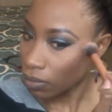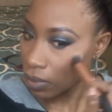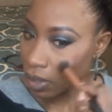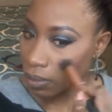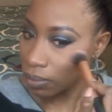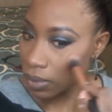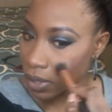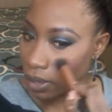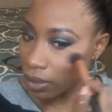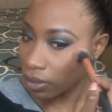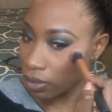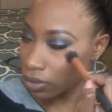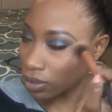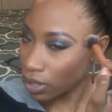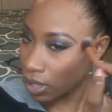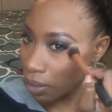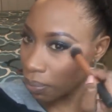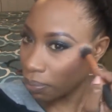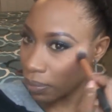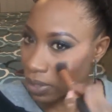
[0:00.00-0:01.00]
I'm sorry, on the
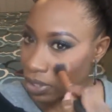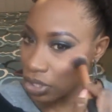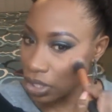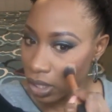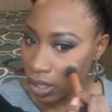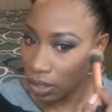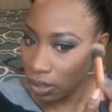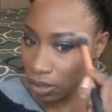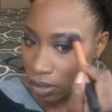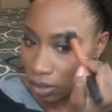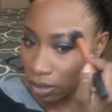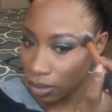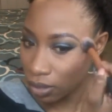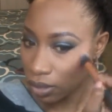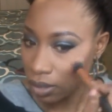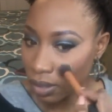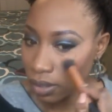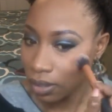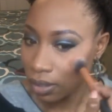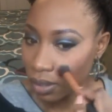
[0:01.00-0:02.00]
top of my cheeks.
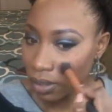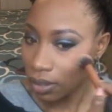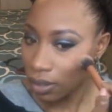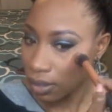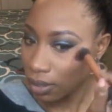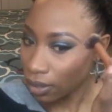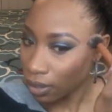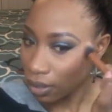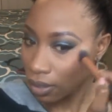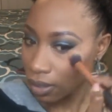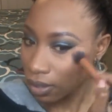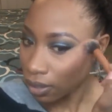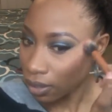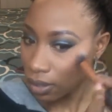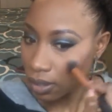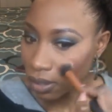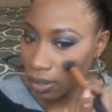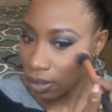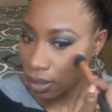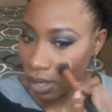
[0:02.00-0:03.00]

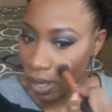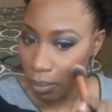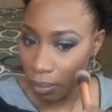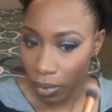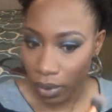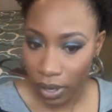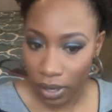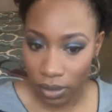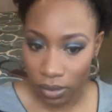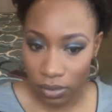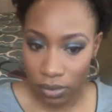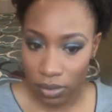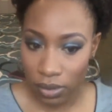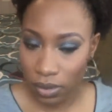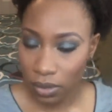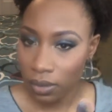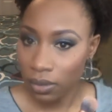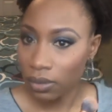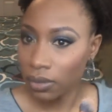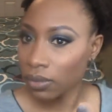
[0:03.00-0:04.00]
Not
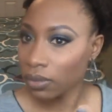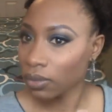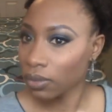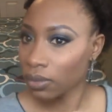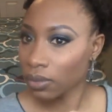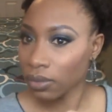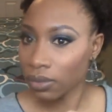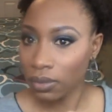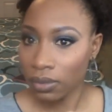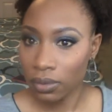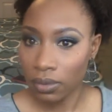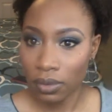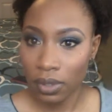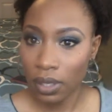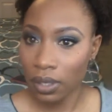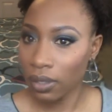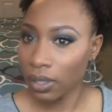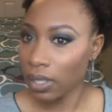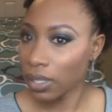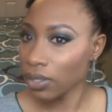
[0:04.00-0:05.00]
brows.
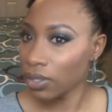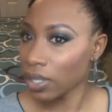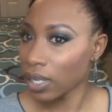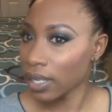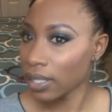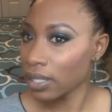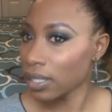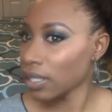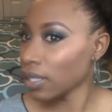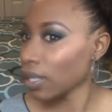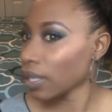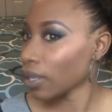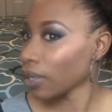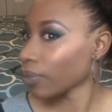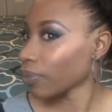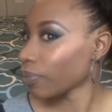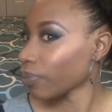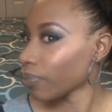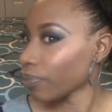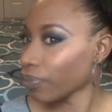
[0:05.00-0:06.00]
Can you guys see that?
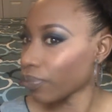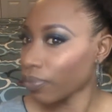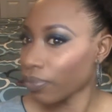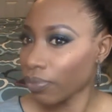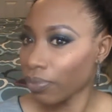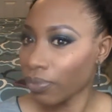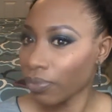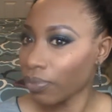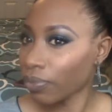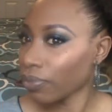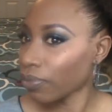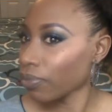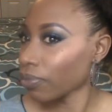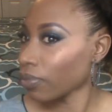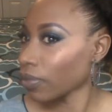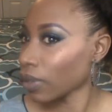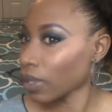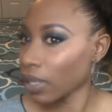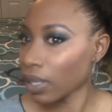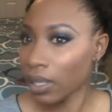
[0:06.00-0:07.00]

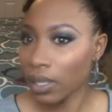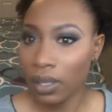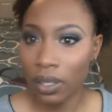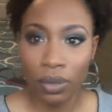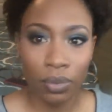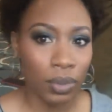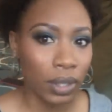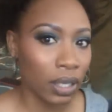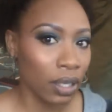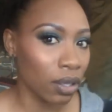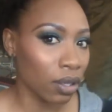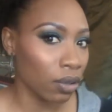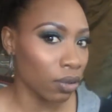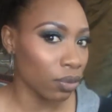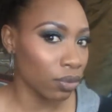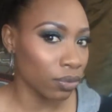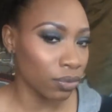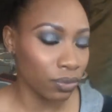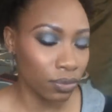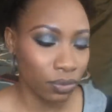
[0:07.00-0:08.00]
Glowy glow.